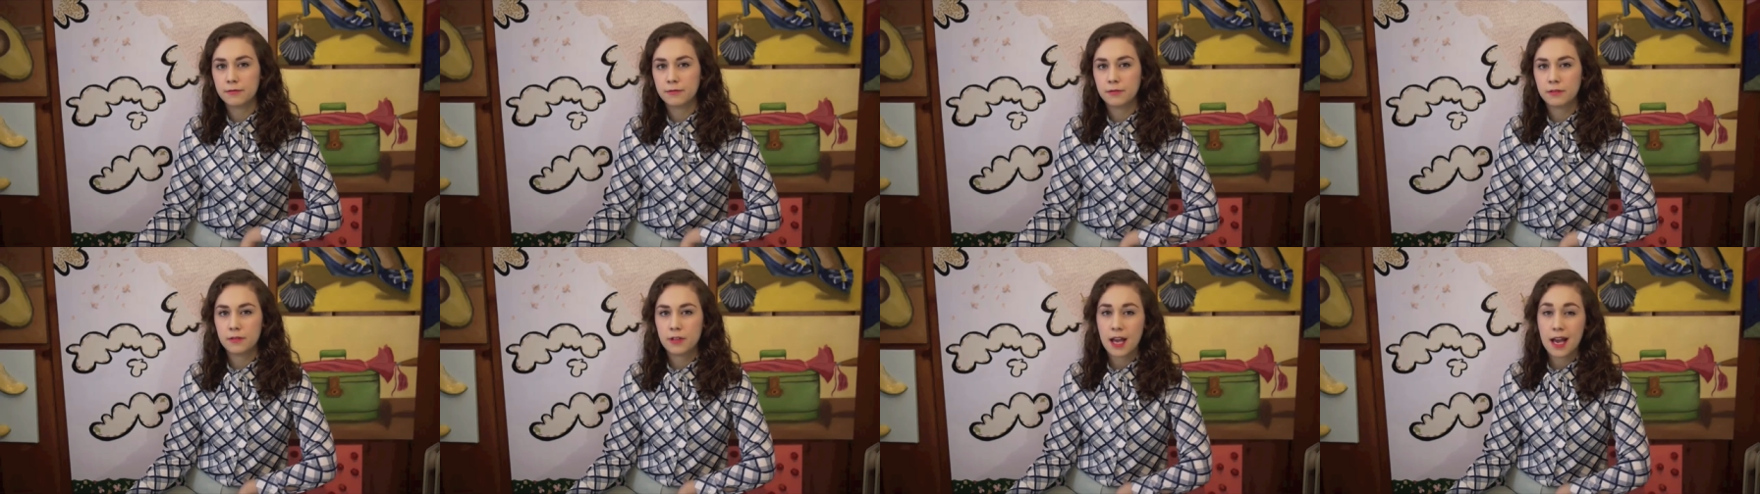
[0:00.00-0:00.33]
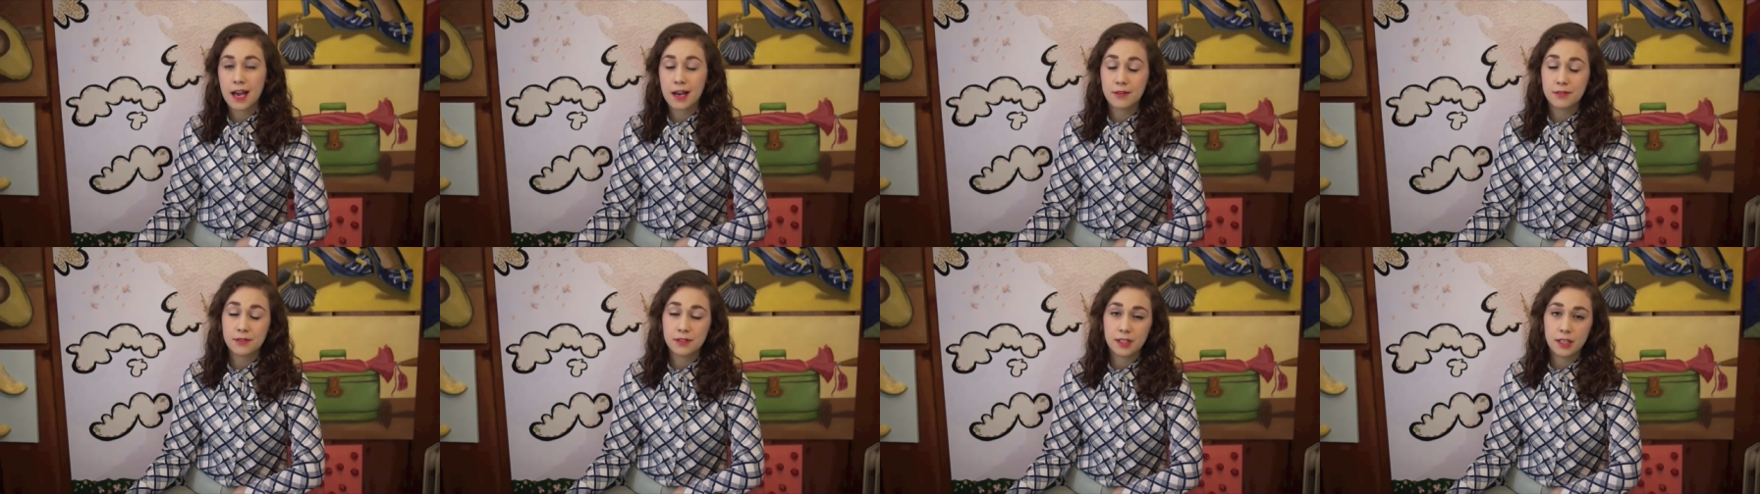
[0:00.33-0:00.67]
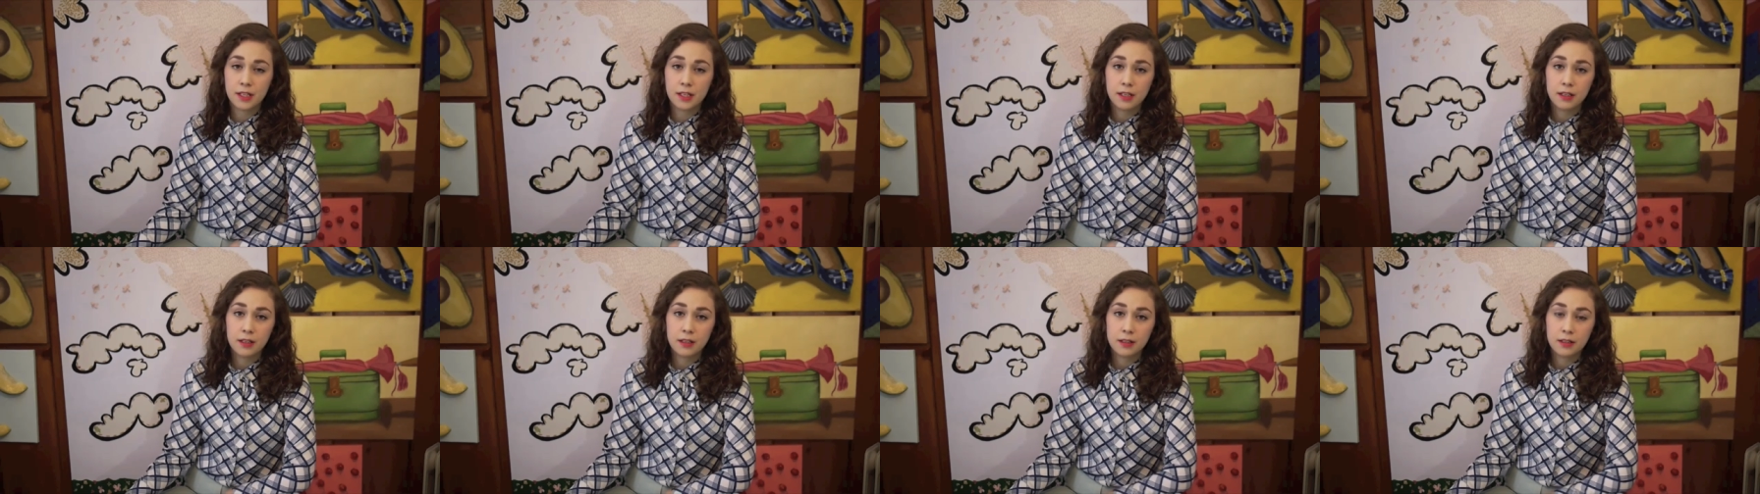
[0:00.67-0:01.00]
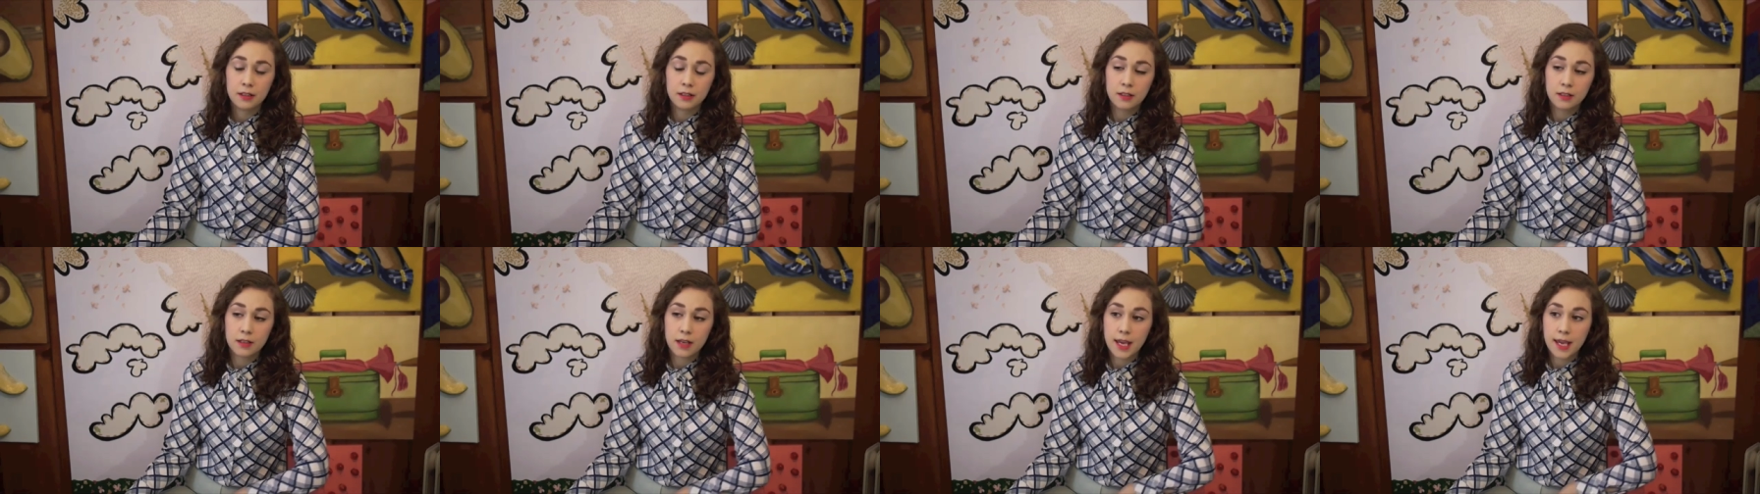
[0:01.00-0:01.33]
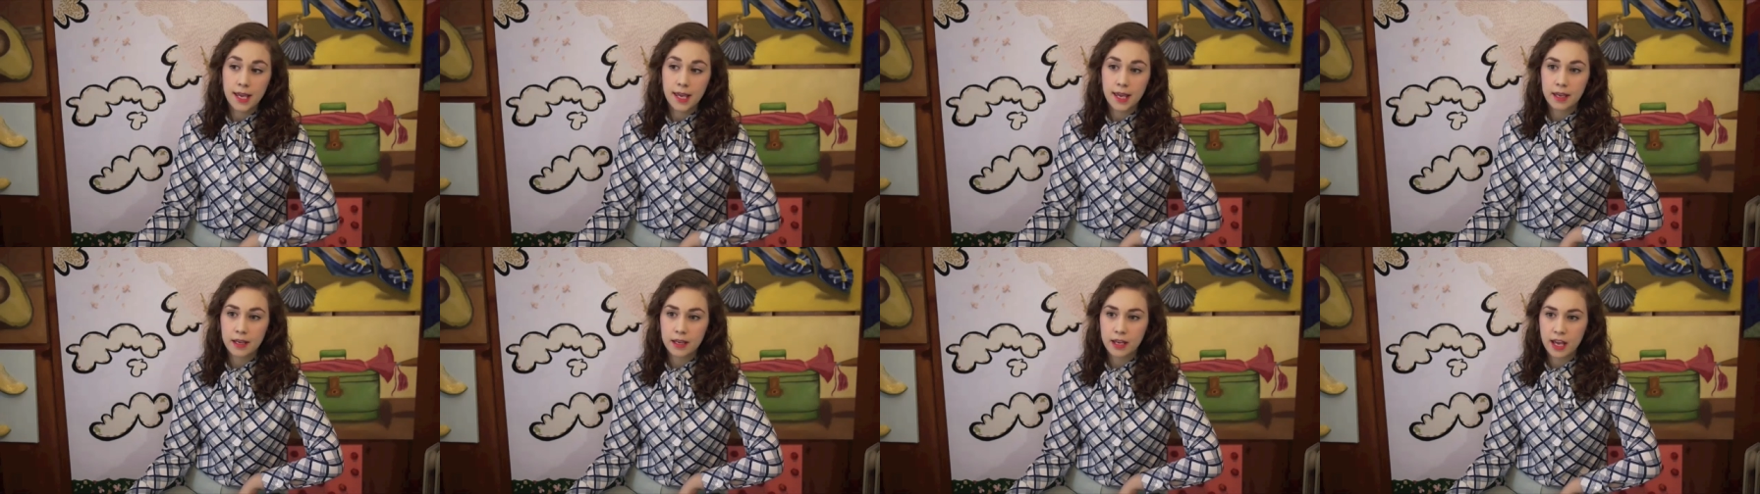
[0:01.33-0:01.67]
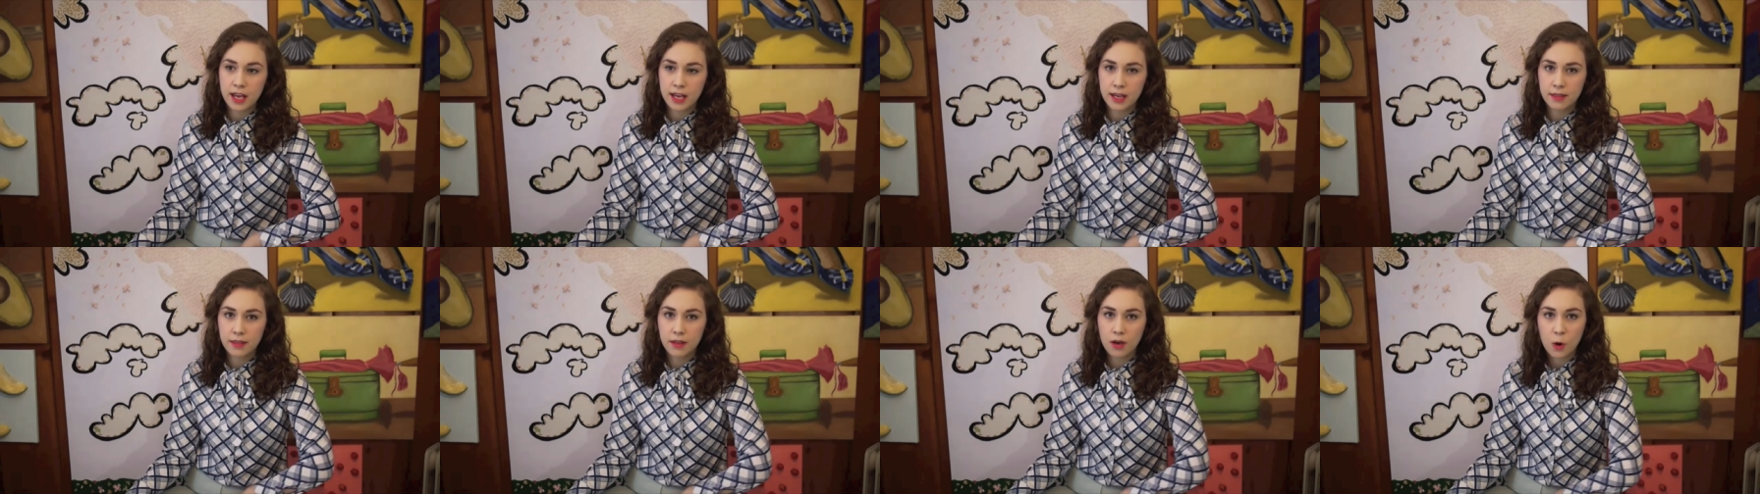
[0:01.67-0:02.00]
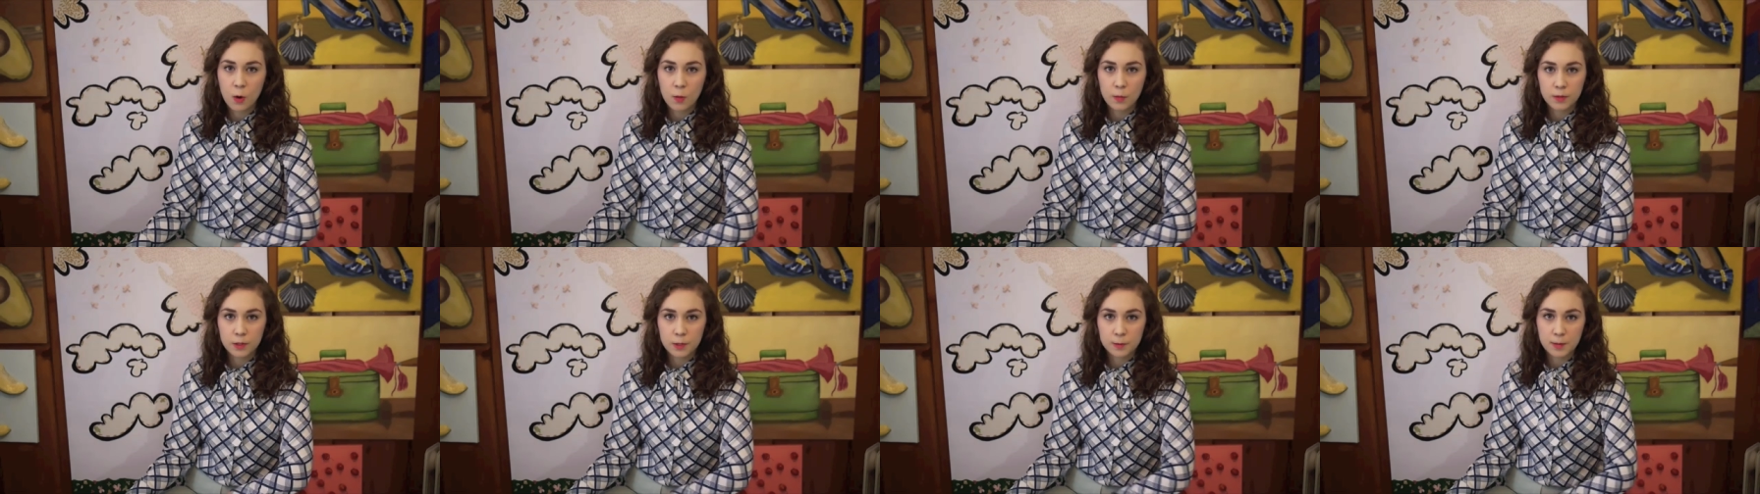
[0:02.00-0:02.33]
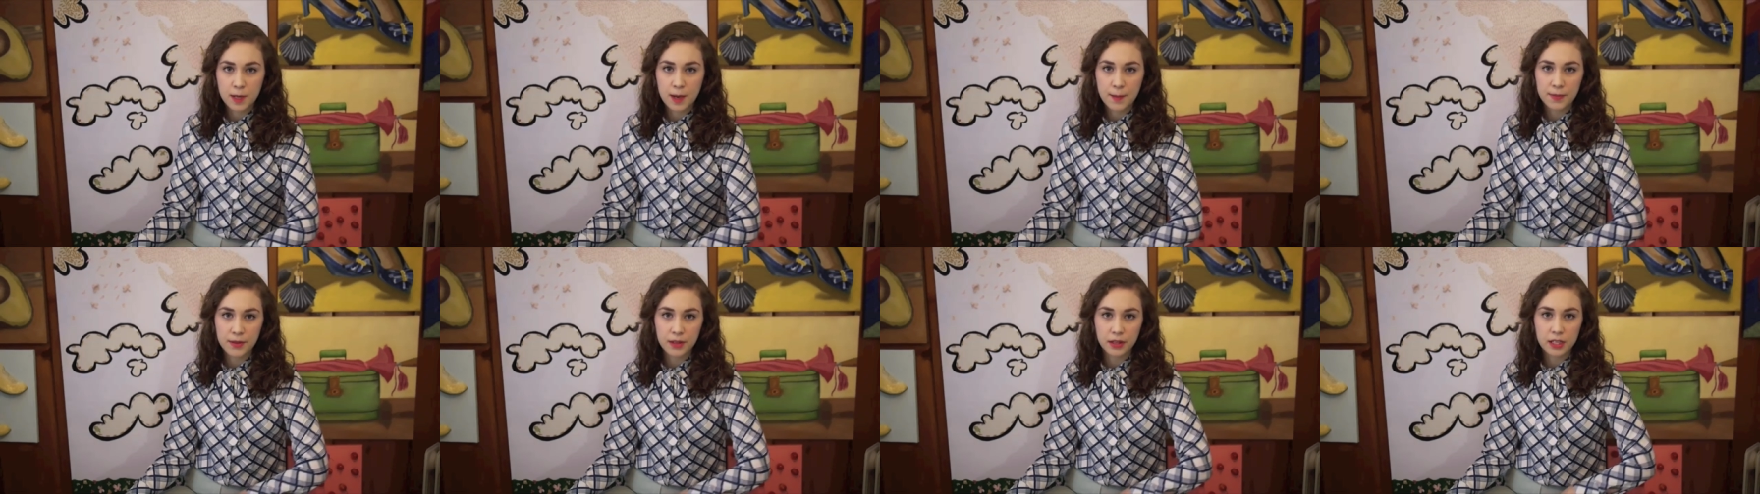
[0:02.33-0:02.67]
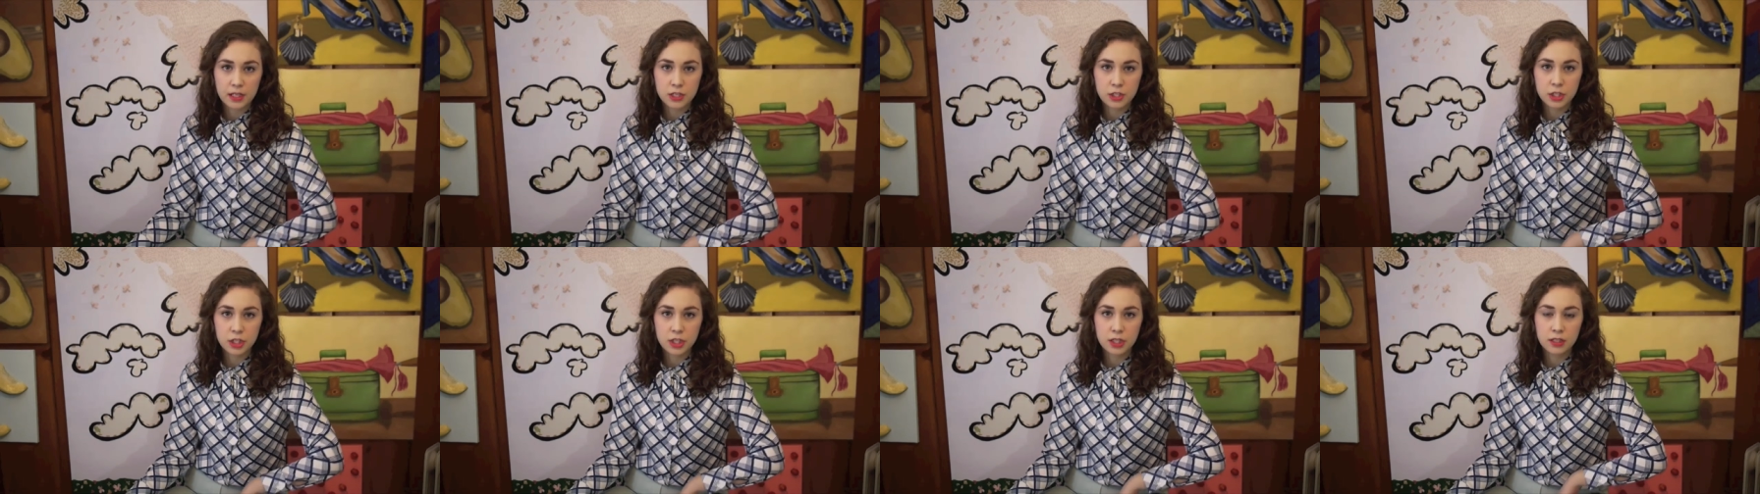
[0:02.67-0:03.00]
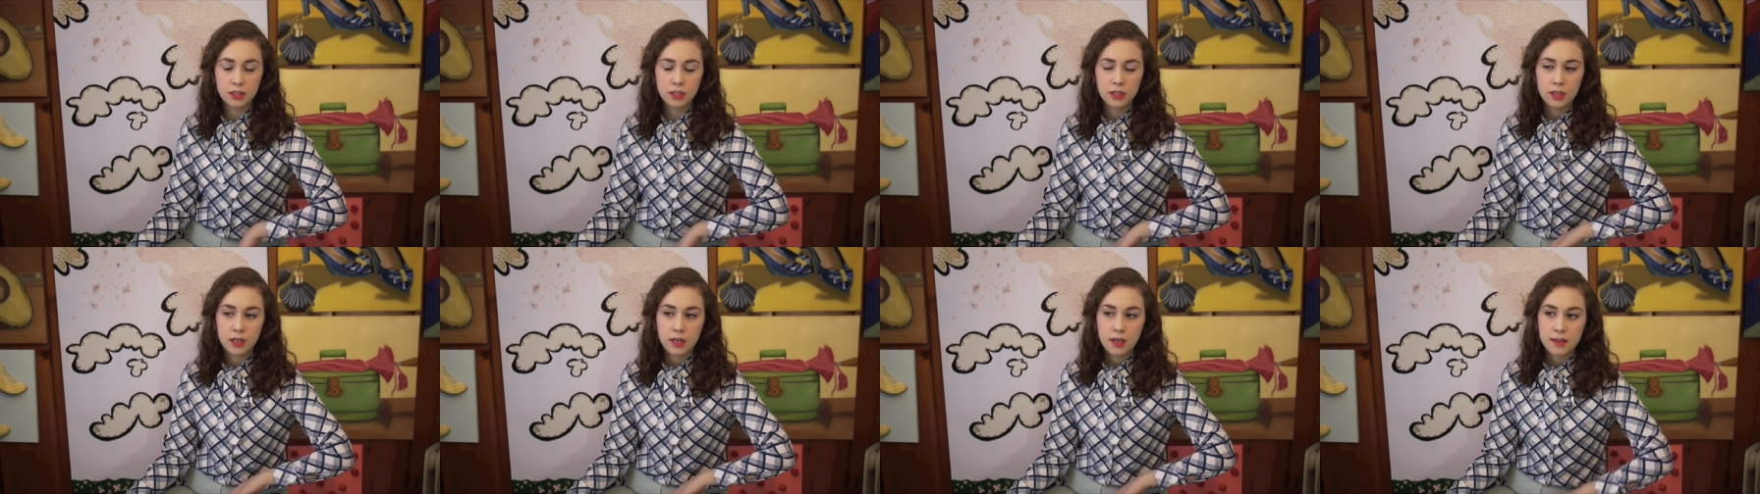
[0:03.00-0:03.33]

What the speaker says: housing, aka the homeless population,